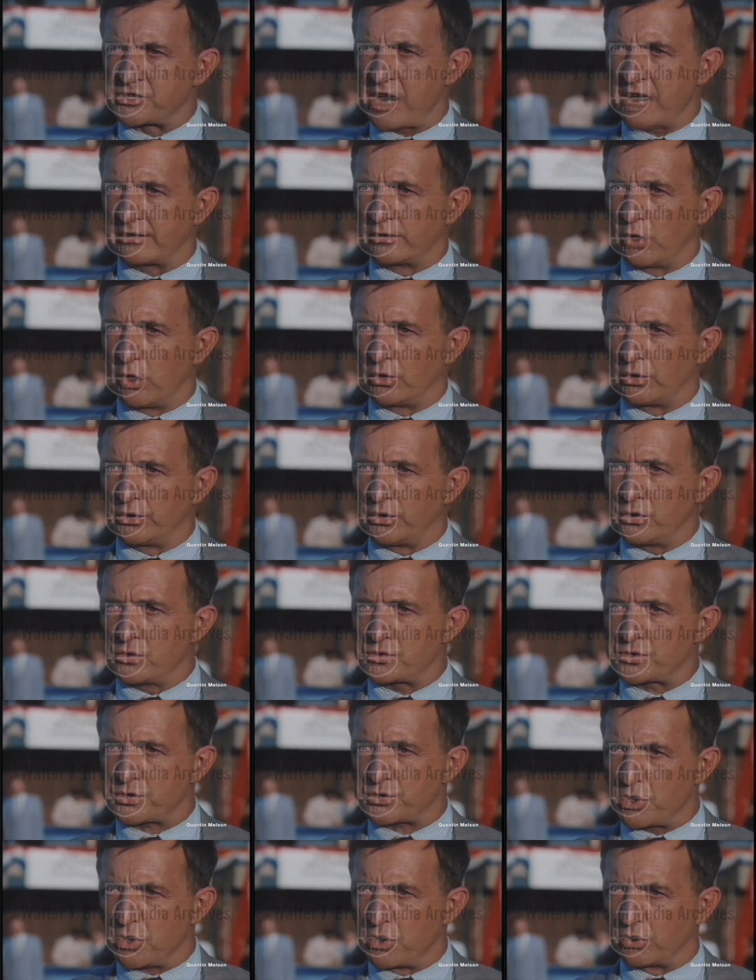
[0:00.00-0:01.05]
General Lu
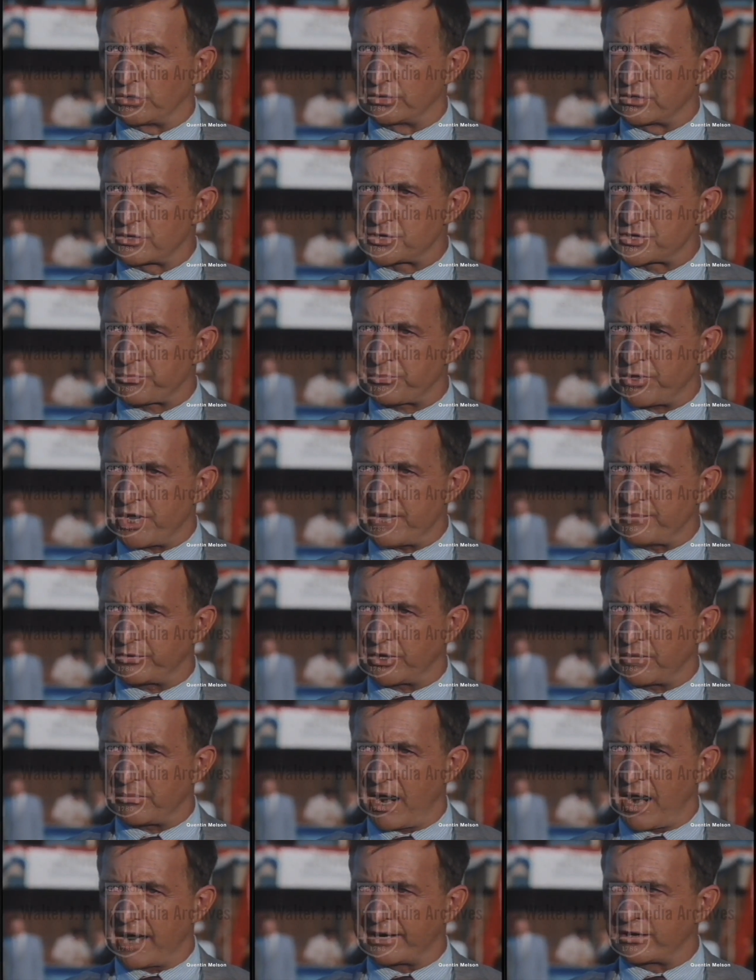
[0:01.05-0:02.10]
Soong, the supreme
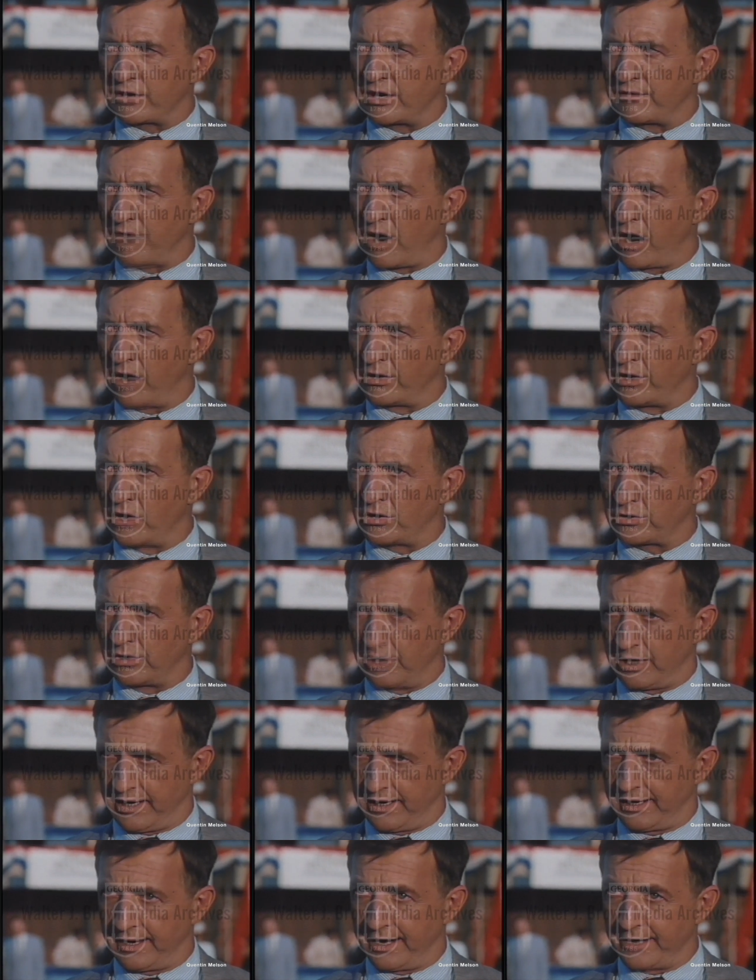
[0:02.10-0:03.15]
commander of our local
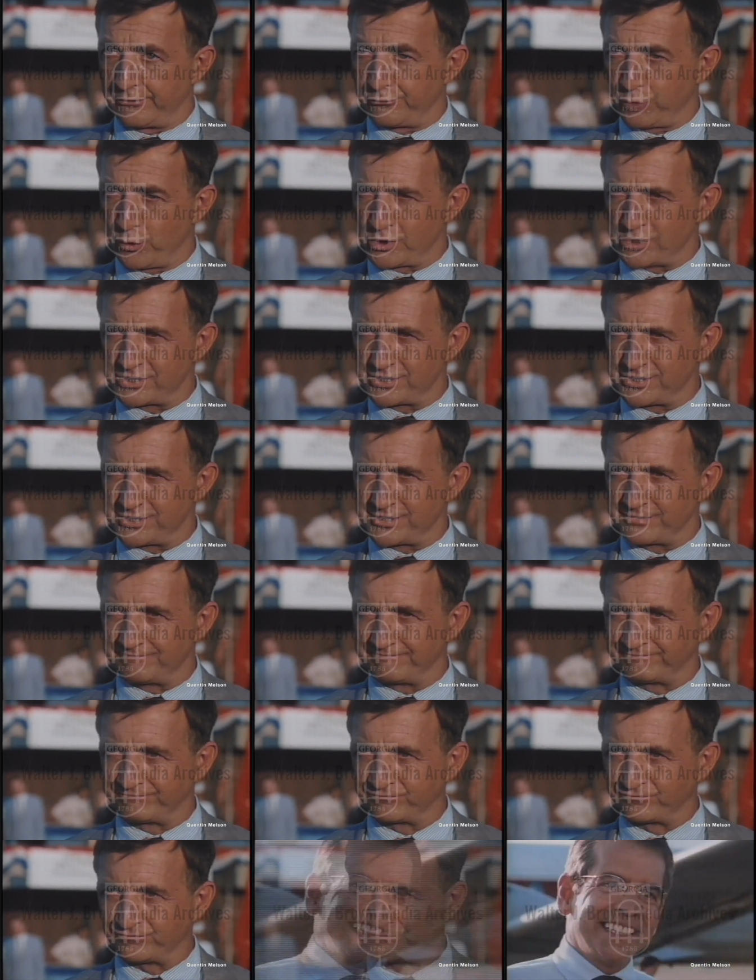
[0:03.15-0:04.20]
allied forces.
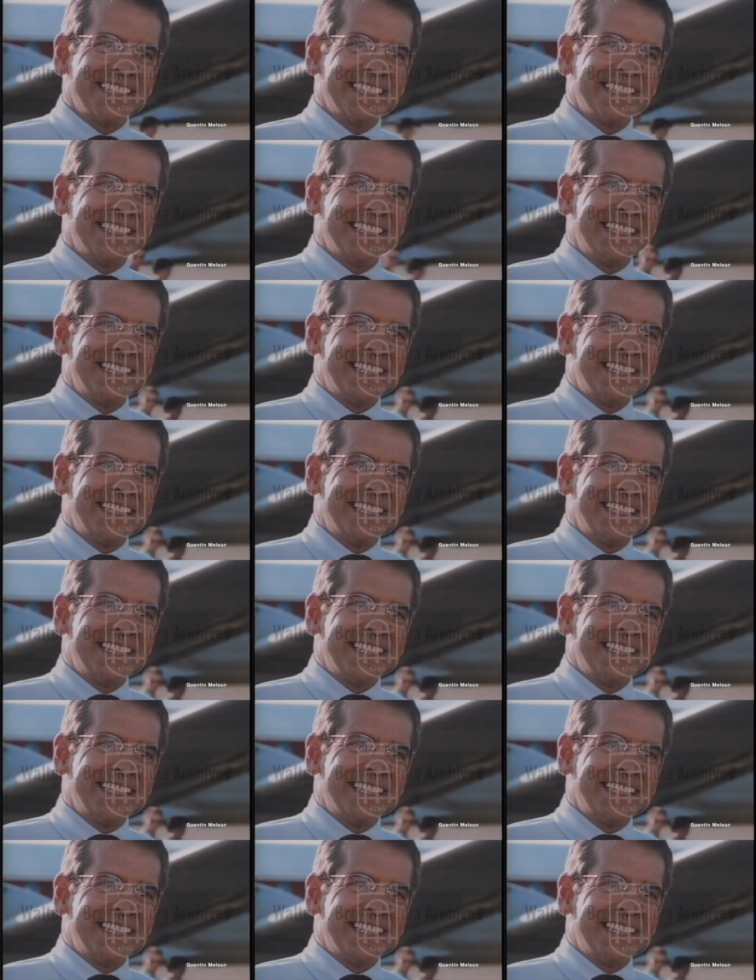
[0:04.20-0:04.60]
Oh.